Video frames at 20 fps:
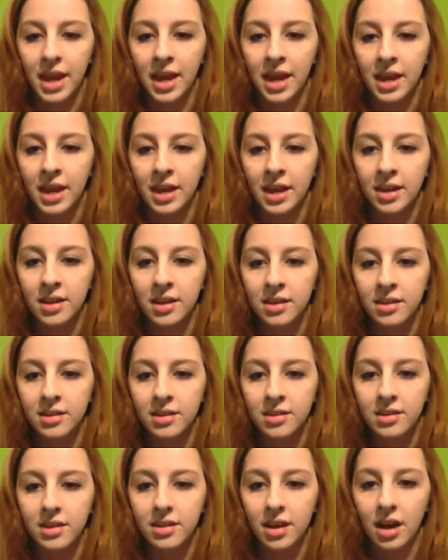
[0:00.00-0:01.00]
And
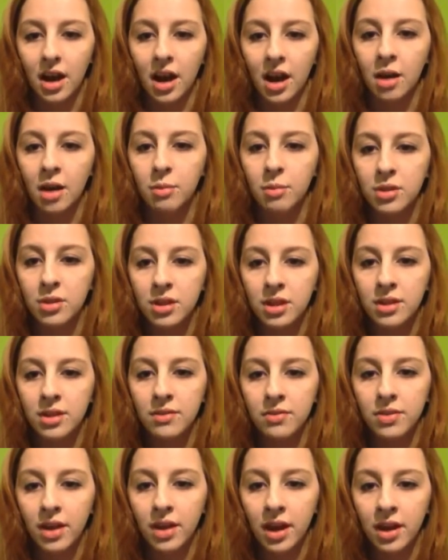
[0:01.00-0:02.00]
I
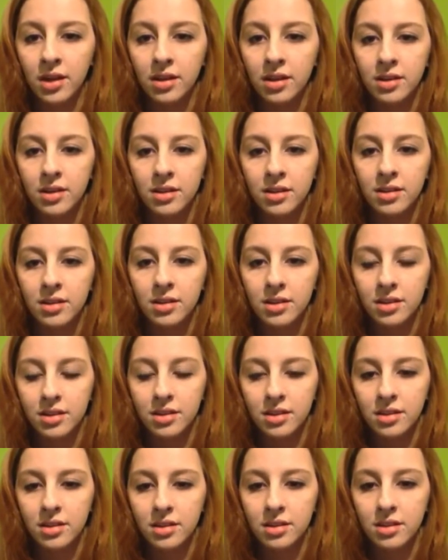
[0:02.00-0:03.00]
believe that,
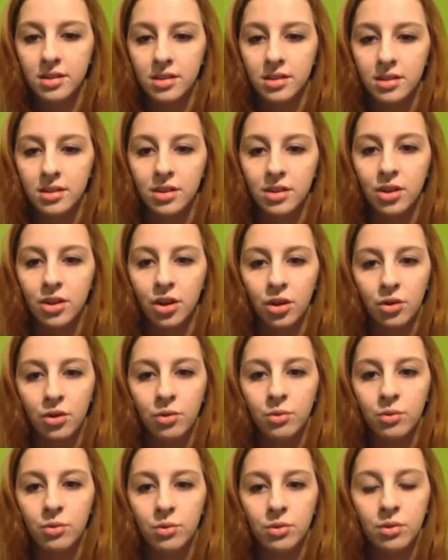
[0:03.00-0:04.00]
you
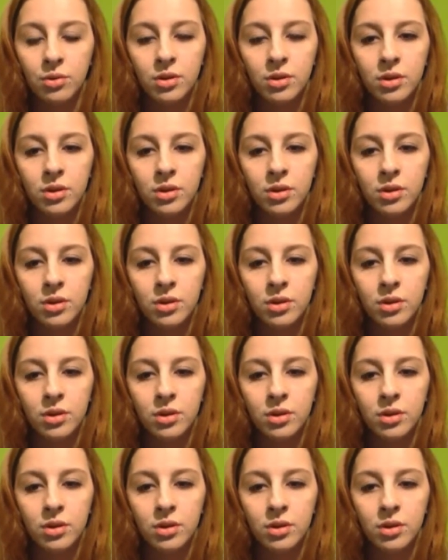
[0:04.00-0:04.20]
know,